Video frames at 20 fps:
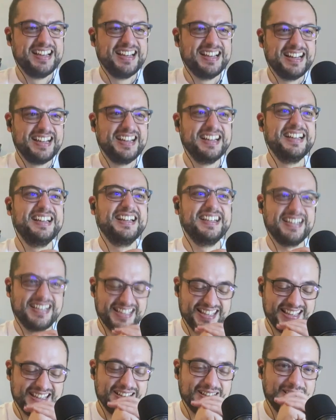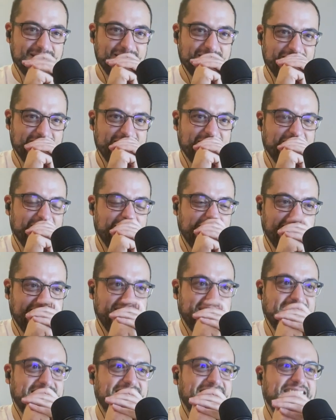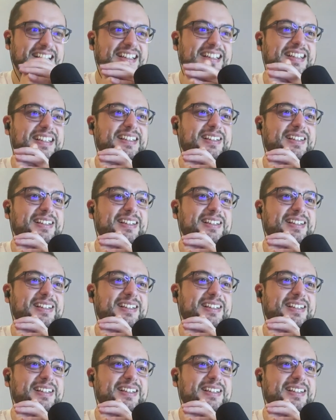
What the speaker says: a woman. So if you're a nerd out there